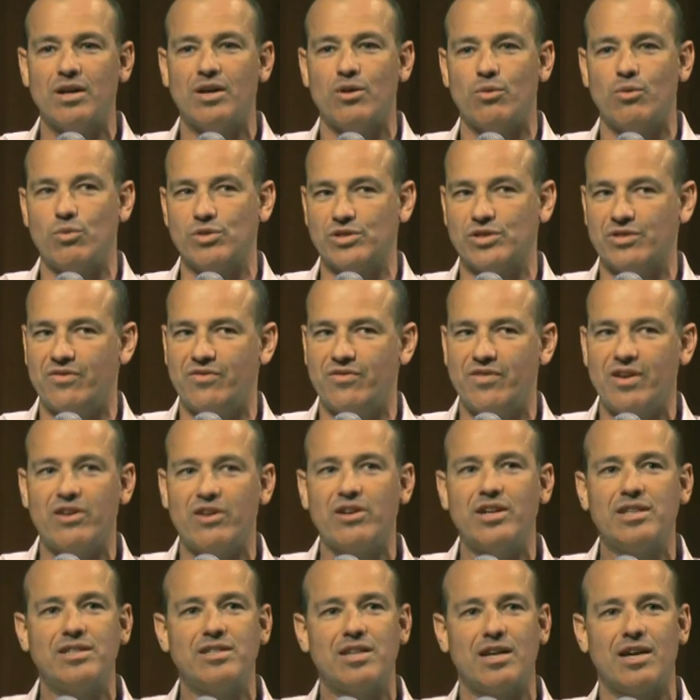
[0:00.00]
was a
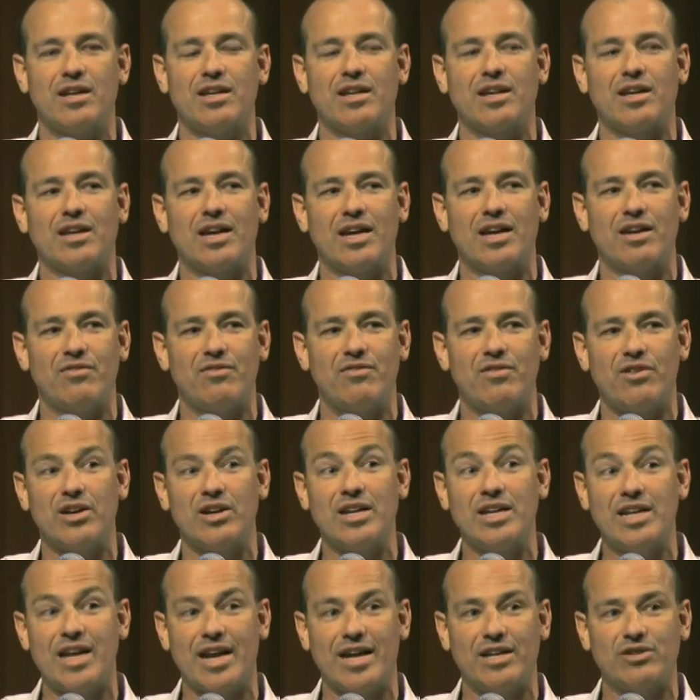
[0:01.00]
very telling and
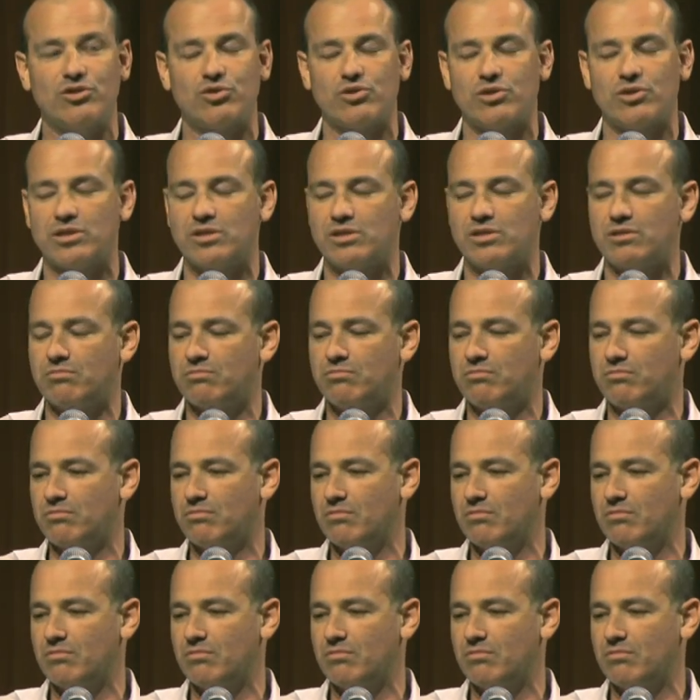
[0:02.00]
very dangerous